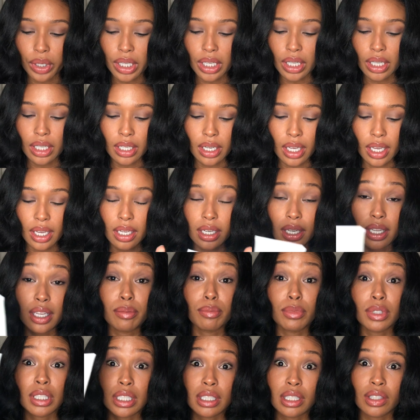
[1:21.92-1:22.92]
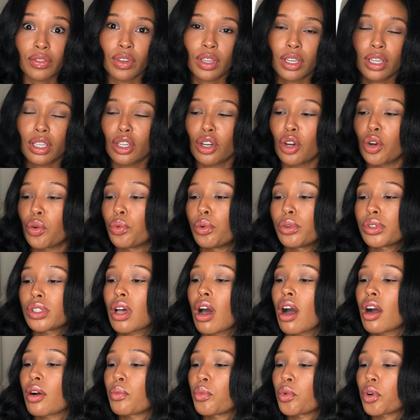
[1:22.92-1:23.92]
in an empties video and we'll
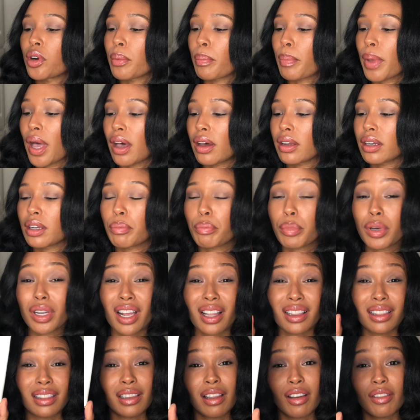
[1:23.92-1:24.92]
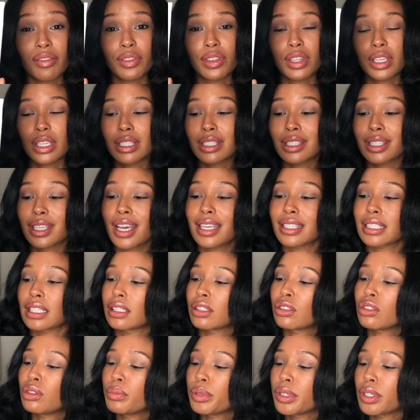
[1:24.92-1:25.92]
talk more about it, but I love this. It has a
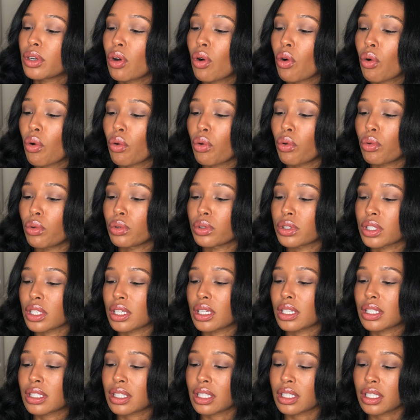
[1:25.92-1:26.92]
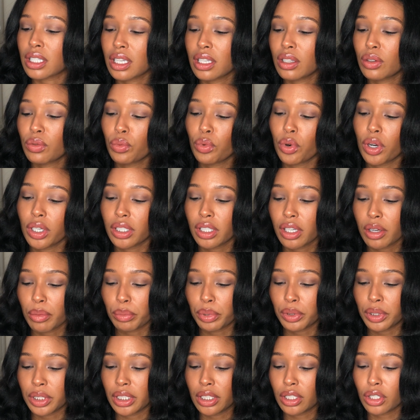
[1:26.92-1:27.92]
little bit of hold and it's the 10-in-1
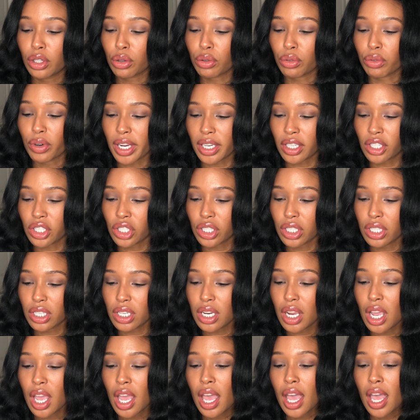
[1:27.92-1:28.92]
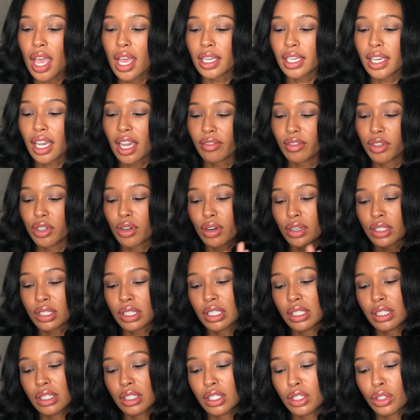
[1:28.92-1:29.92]
complete correction CAVIAR
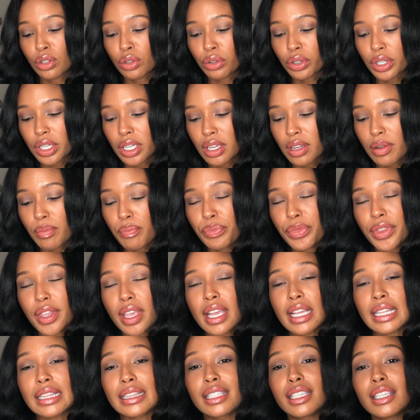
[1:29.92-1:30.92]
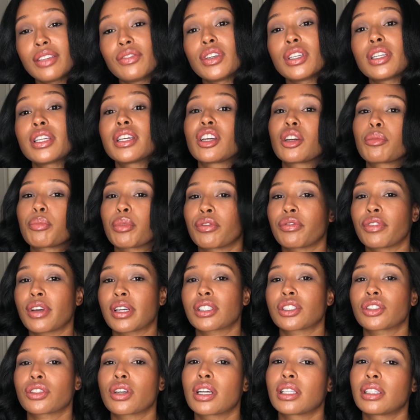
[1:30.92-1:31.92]
CC cream leave-in hair
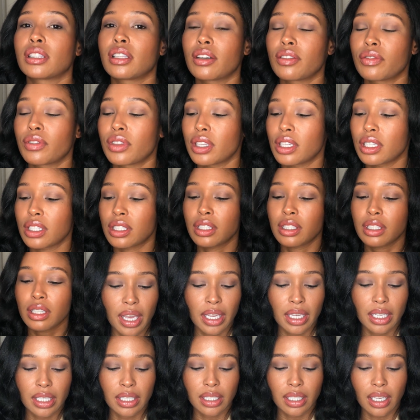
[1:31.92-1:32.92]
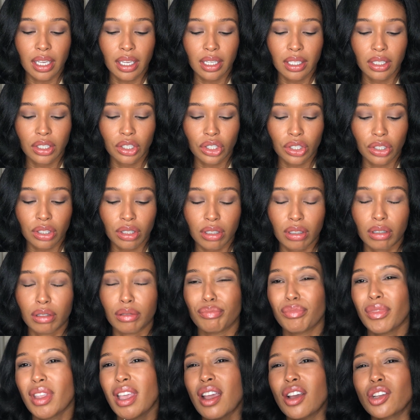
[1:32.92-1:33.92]
perfector. I love this as a just
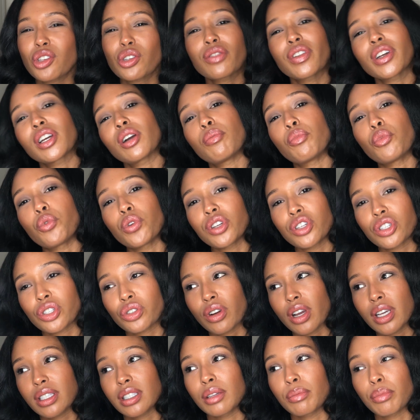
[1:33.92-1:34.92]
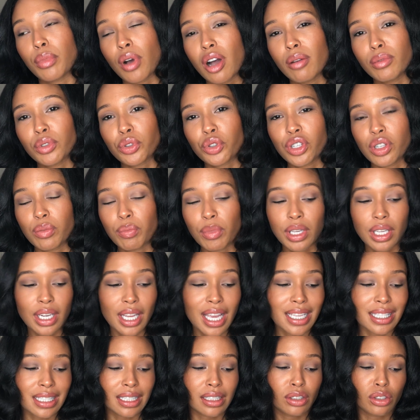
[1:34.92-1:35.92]
a sort of like a moisturizing balm treatment. It
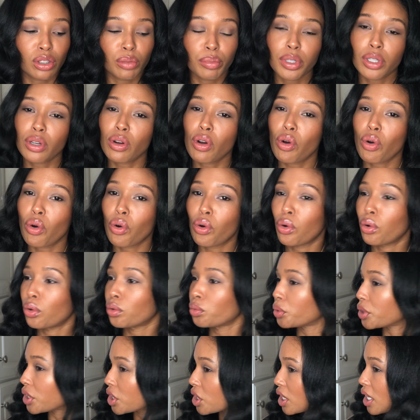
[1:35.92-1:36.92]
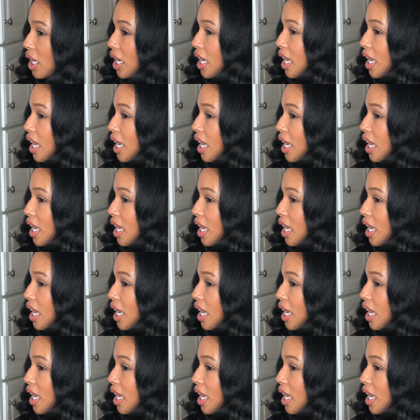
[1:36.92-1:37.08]
has a little bit of hold, which